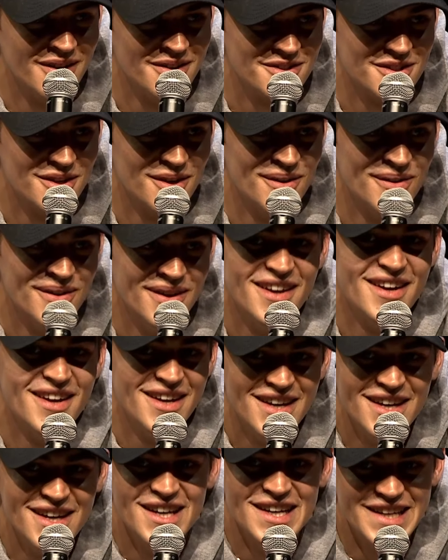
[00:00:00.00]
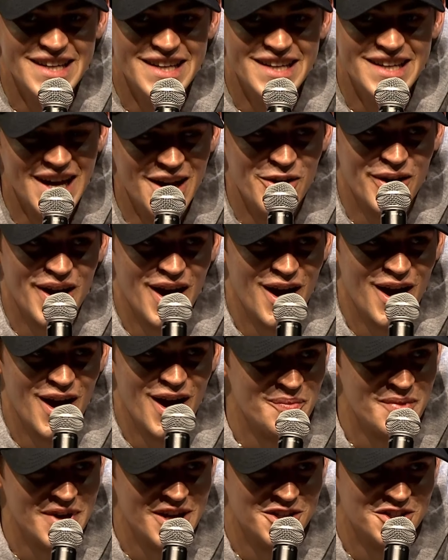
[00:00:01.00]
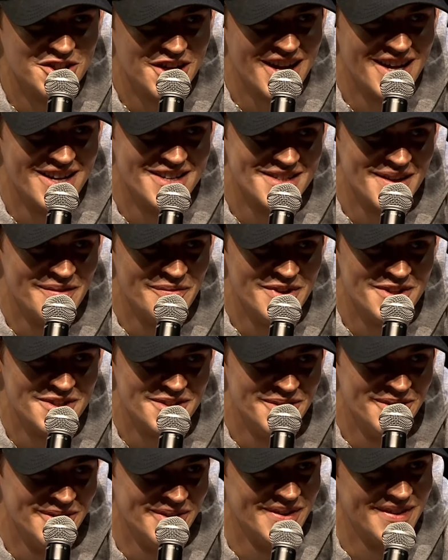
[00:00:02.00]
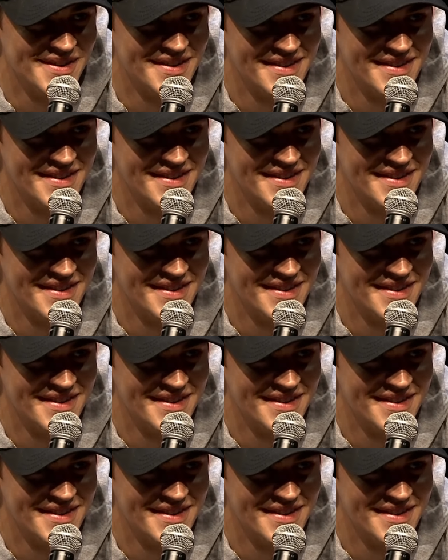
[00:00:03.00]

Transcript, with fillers: So yeah, look out for me and Shay and something soon.